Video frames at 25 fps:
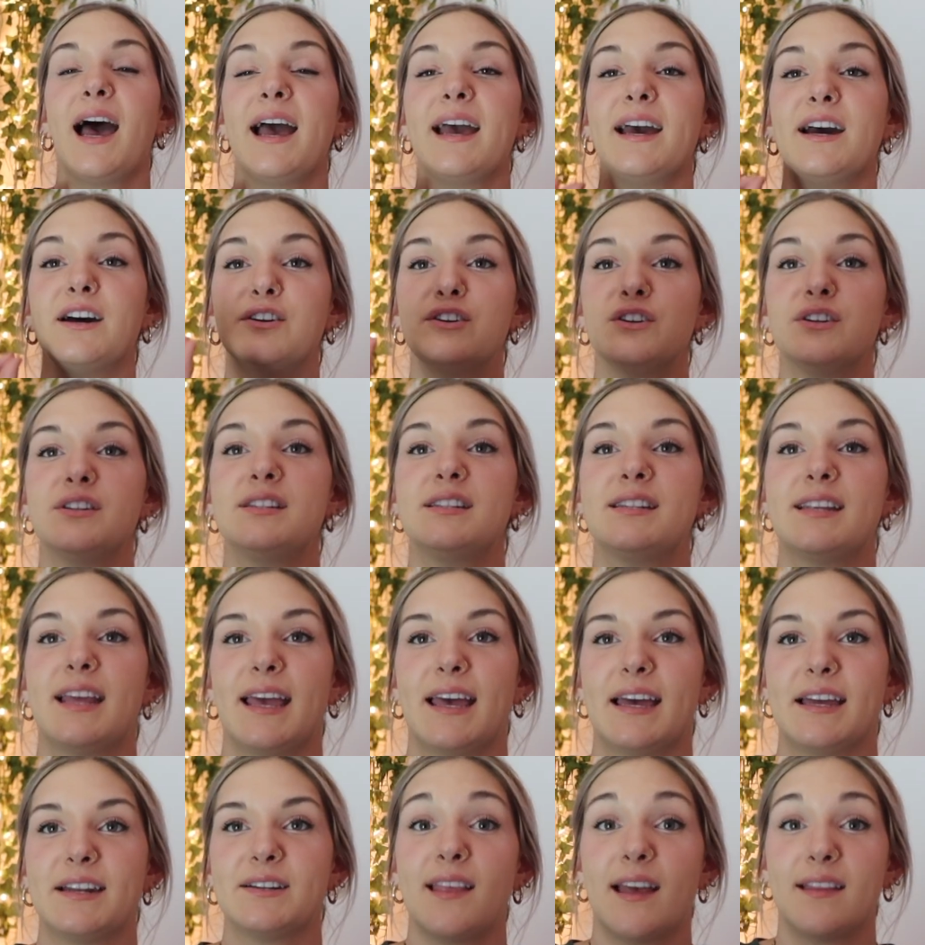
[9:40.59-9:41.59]
I
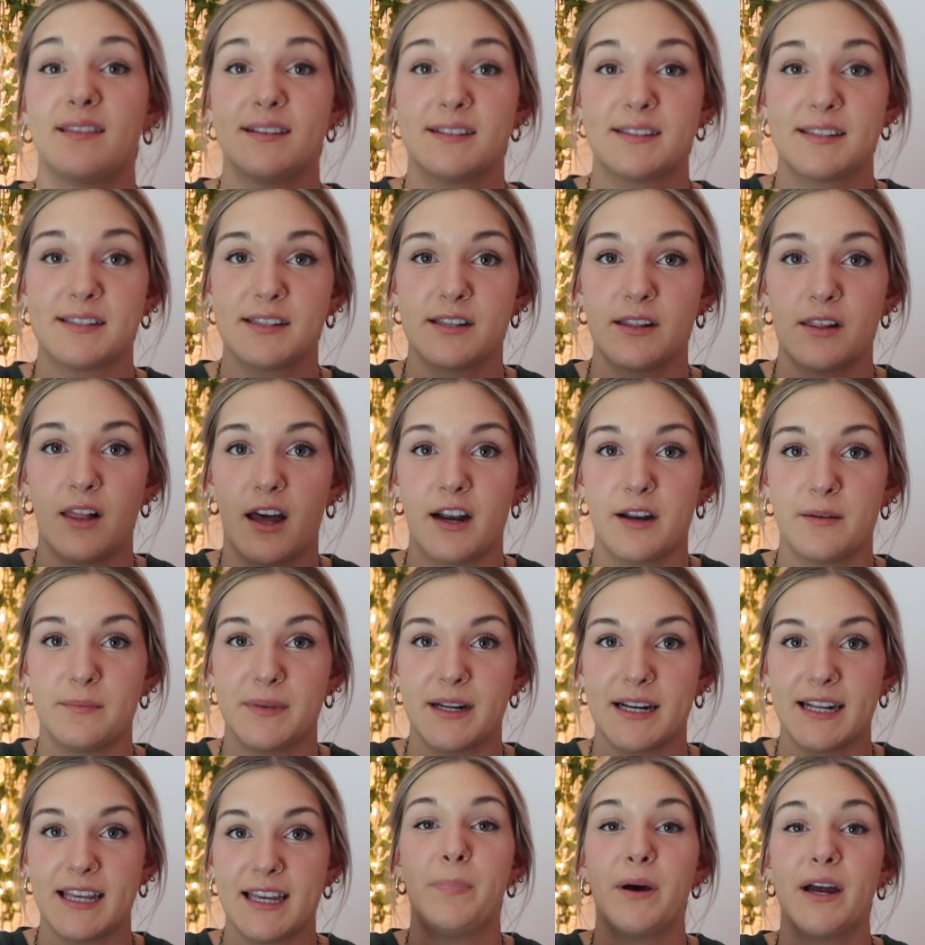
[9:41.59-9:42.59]
understand that this is a lot of
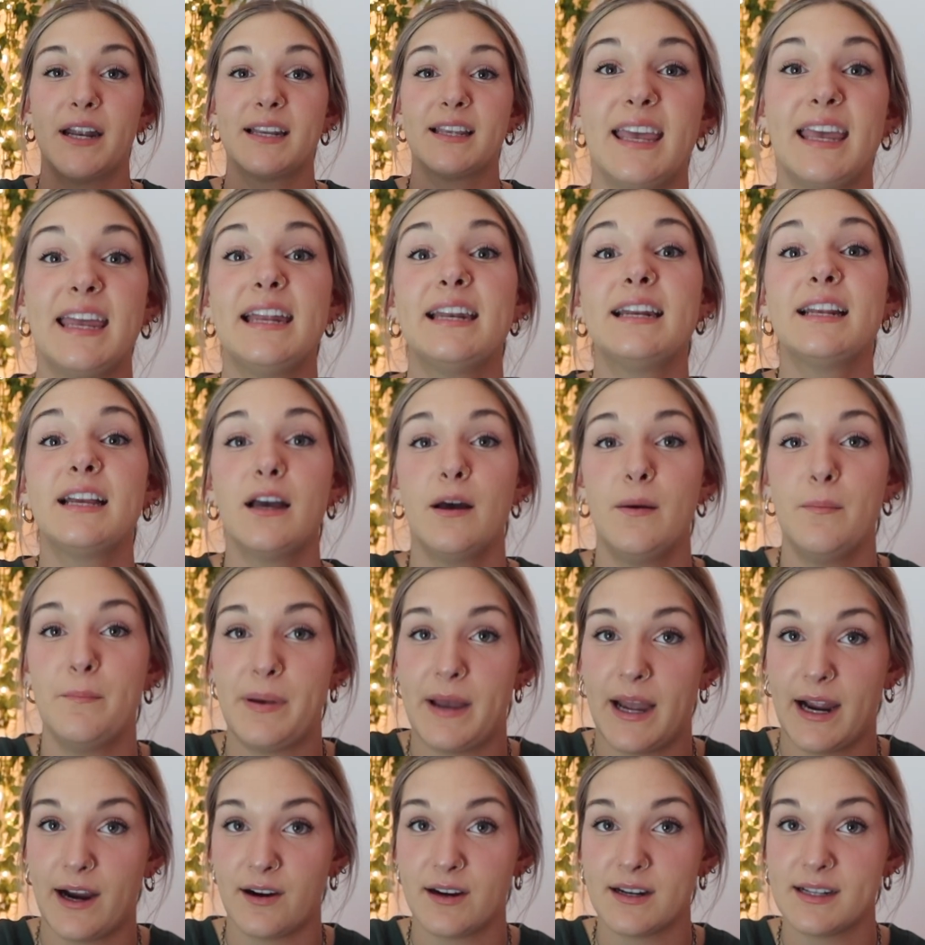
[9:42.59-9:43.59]
money, but in
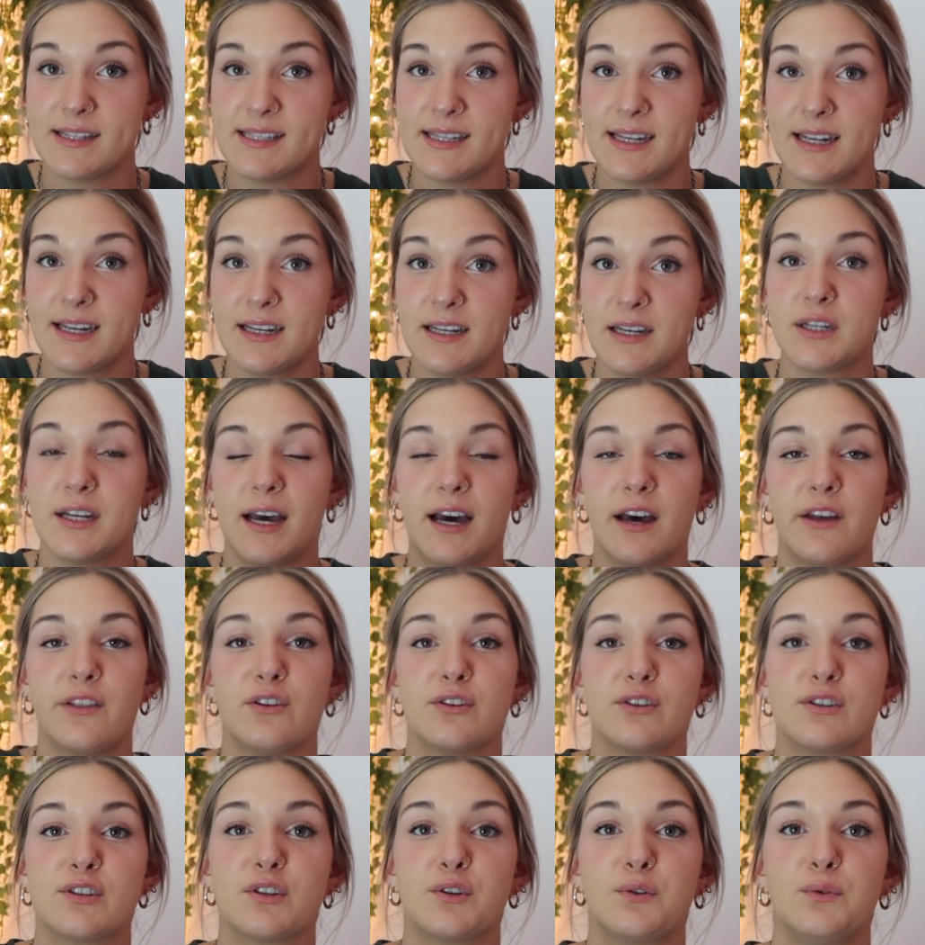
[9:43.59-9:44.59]
comparison to
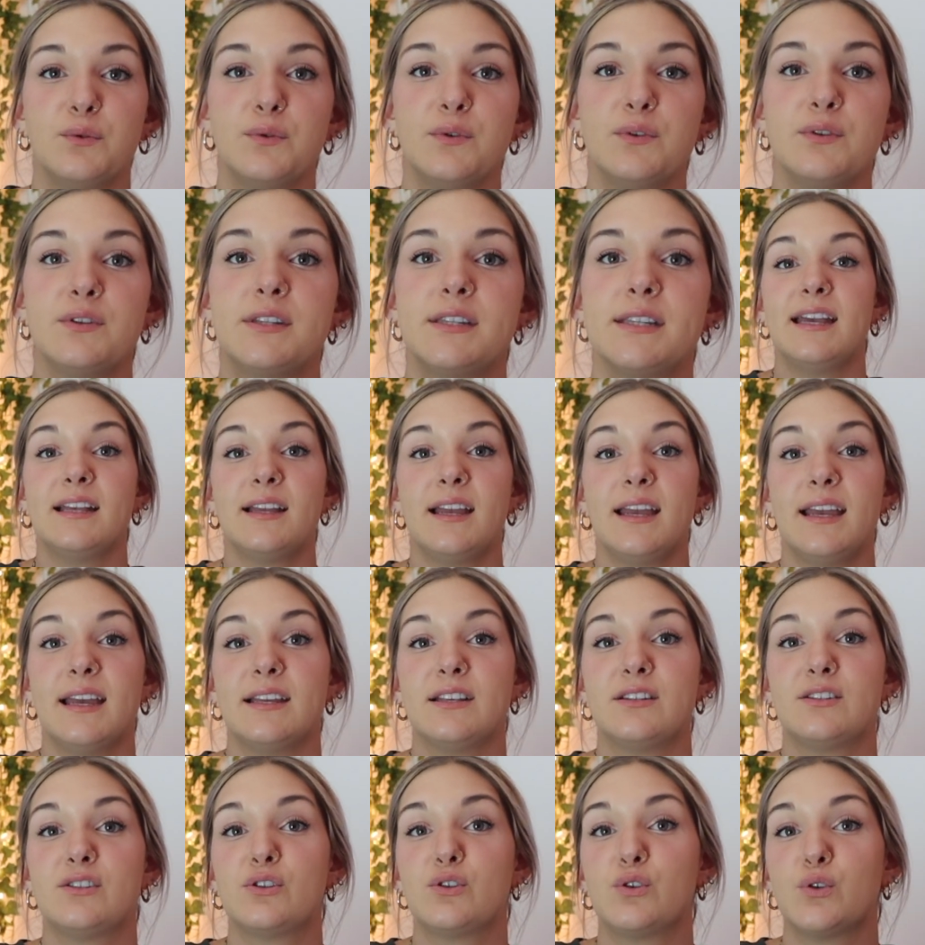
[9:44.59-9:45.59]
other schools, it
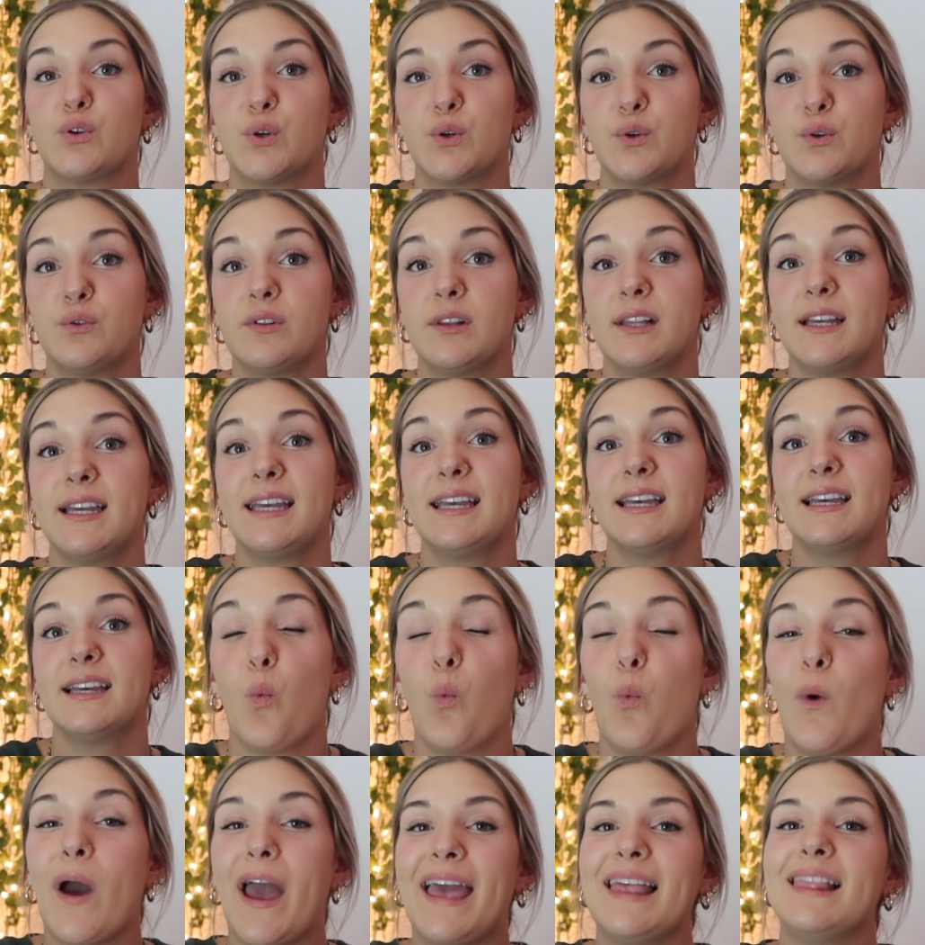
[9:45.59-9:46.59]
is truly
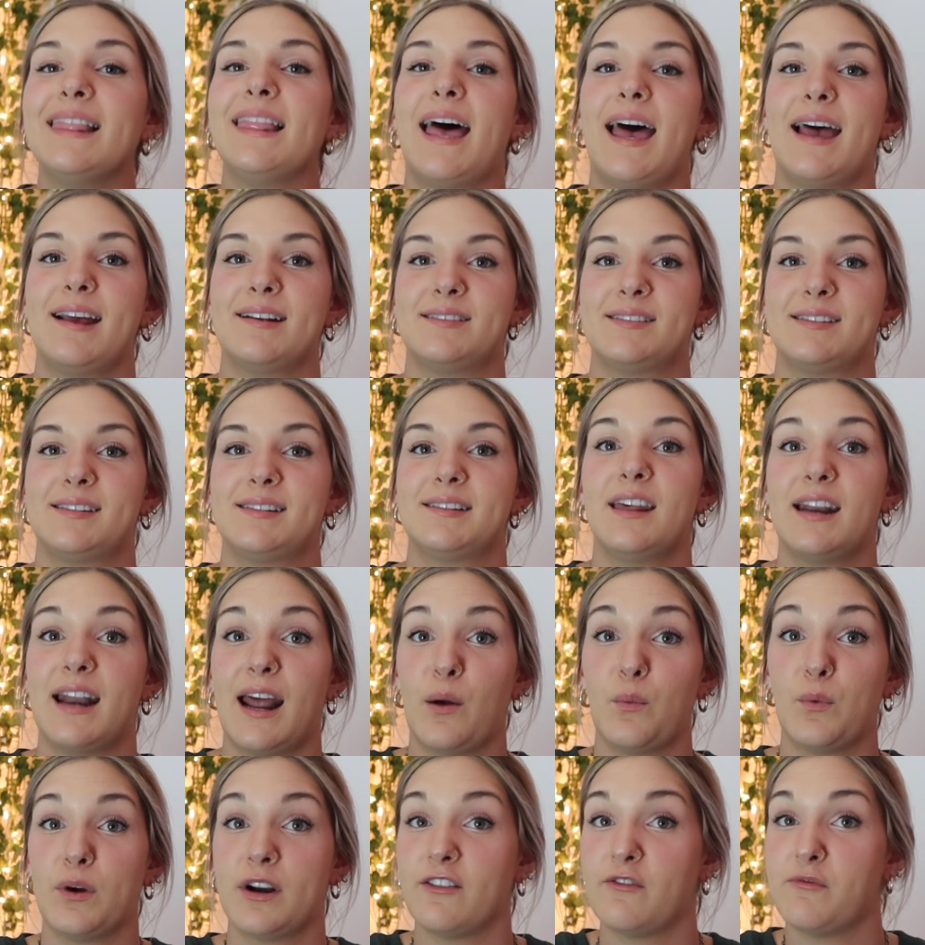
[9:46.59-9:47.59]
way less than
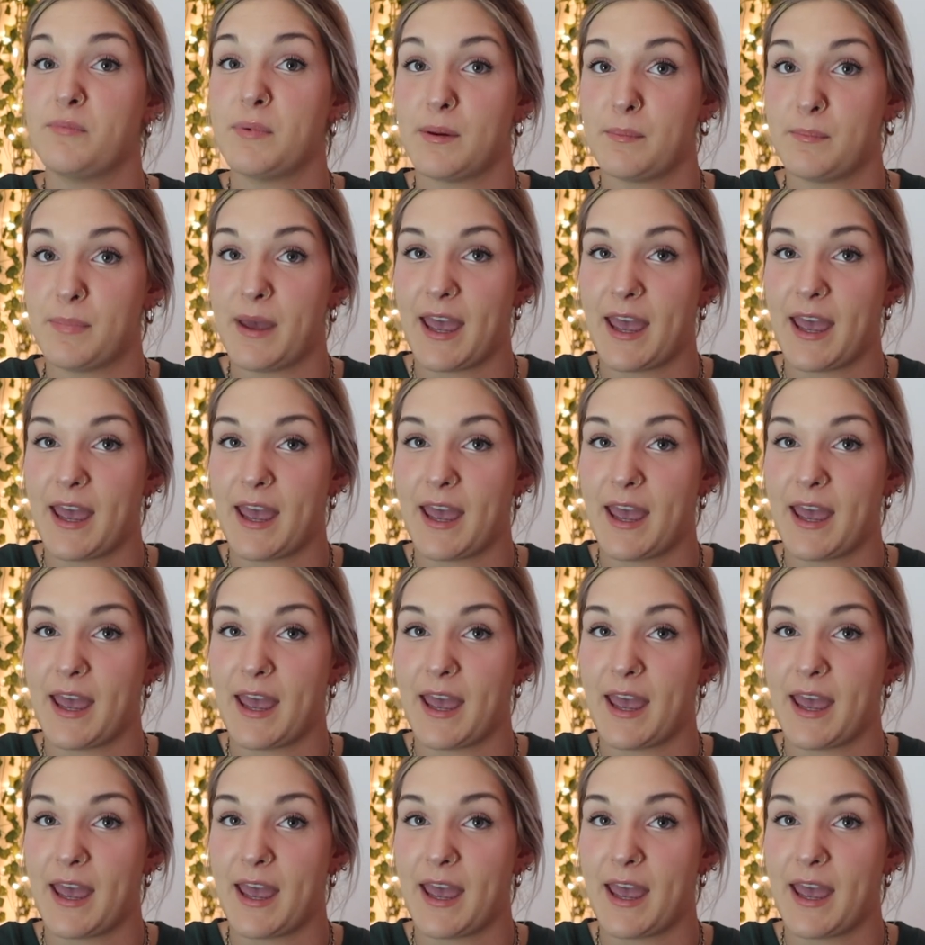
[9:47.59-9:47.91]
I would have been